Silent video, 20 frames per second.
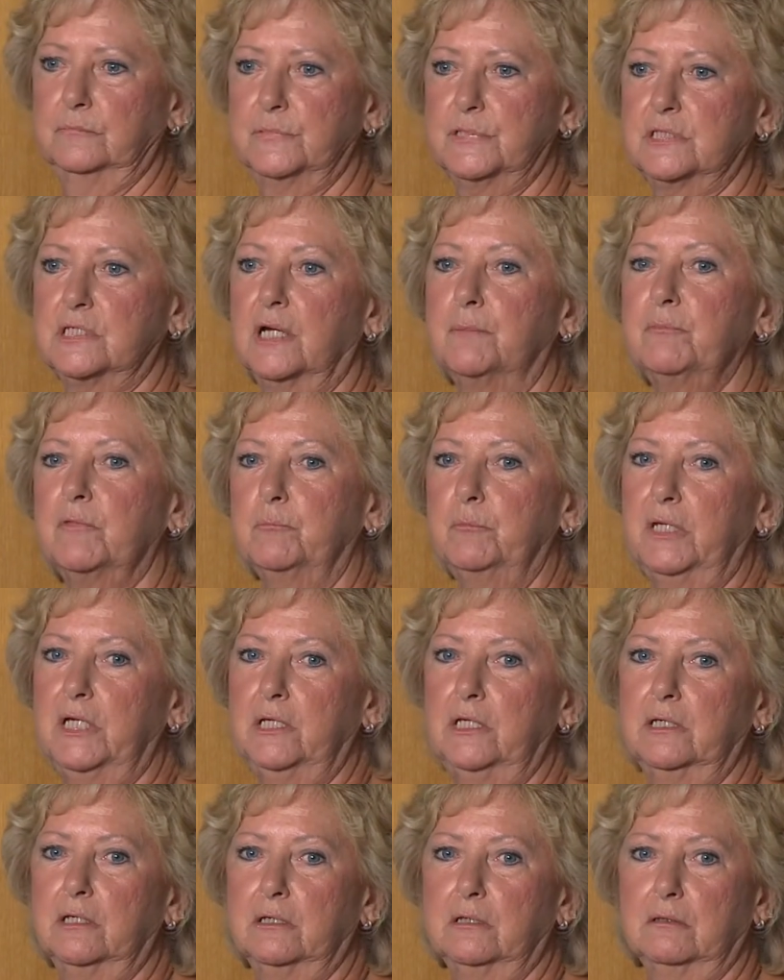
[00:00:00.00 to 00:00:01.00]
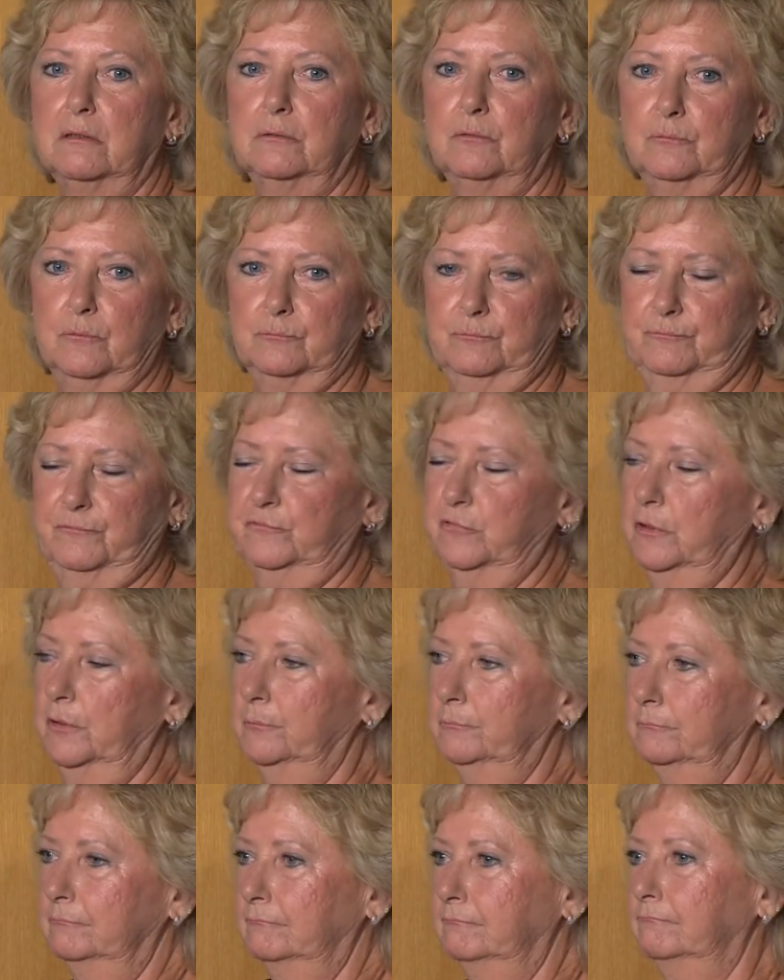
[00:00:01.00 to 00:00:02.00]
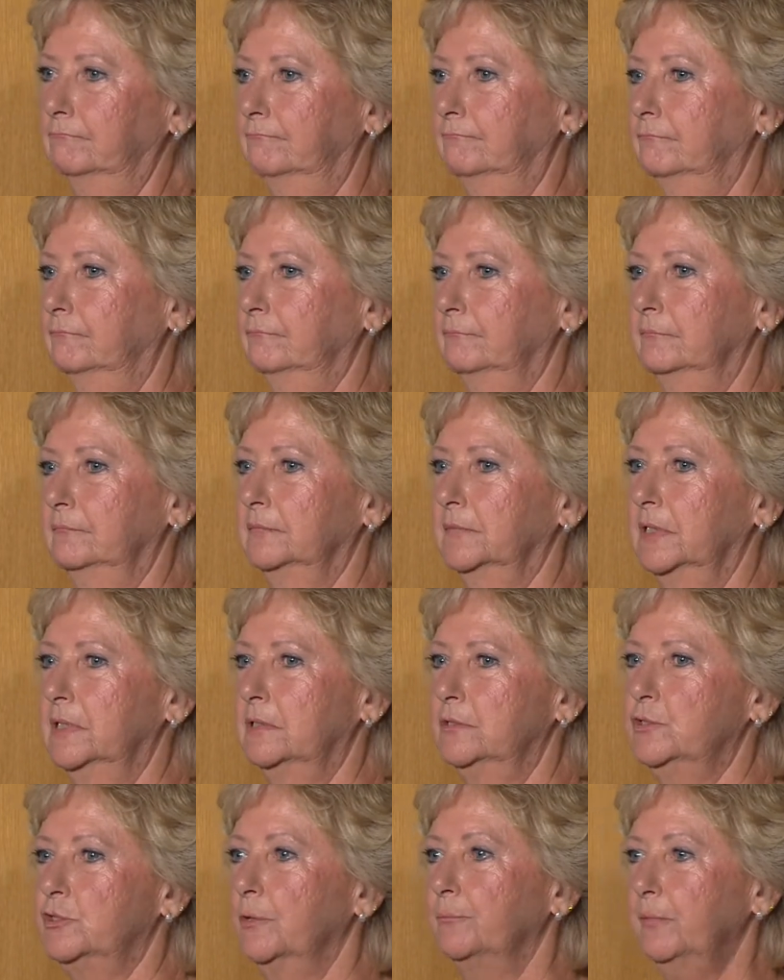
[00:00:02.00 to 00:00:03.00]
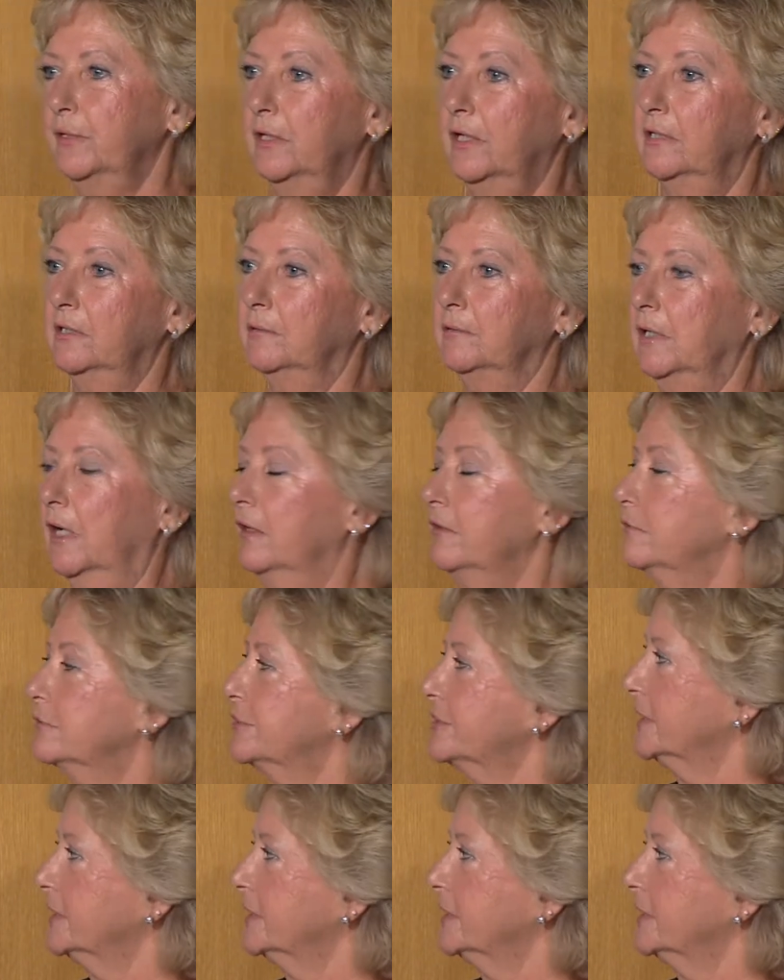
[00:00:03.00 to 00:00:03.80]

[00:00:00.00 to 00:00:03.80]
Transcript: stop the media from jumping on the other